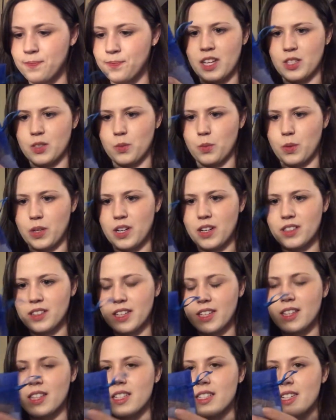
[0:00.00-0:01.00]
It's weird,
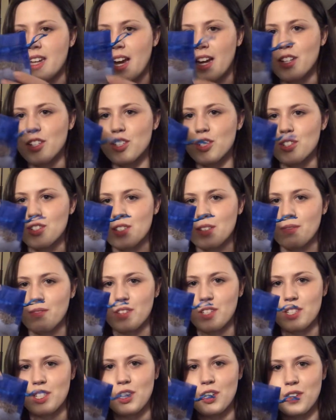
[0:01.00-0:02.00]
like the textures of
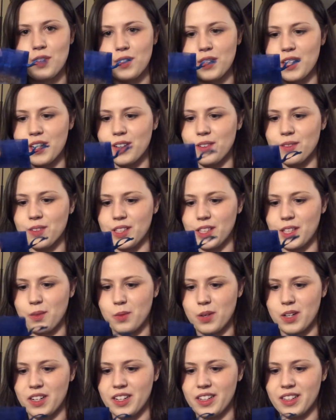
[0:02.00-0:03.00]
the two, they don't really
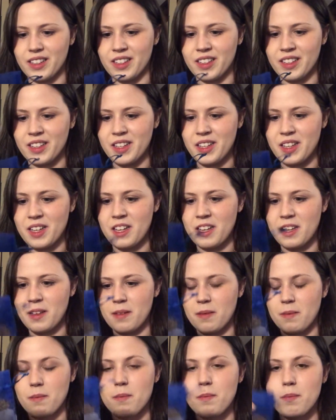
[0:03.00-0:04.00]
want to
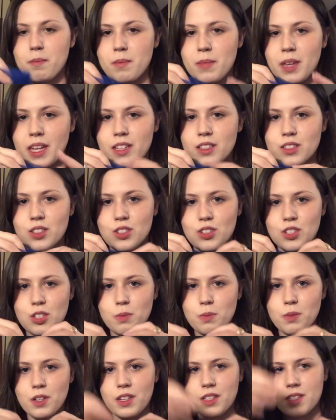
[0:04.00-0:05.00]
mix
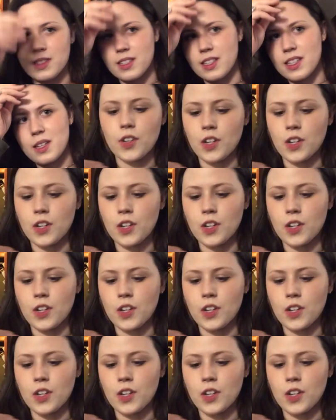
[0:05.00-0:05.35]
super easily.